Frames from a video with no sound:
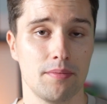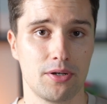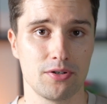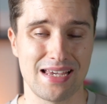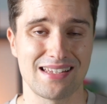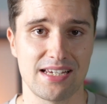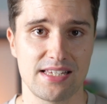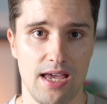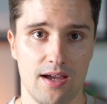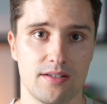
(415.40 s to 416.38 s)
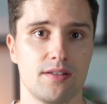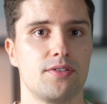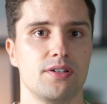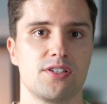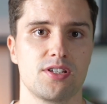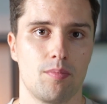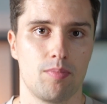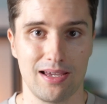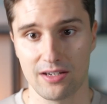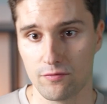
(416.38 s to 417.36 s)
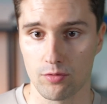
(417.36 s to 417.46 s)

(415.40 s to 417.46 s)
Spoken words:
Because as I said, this plugin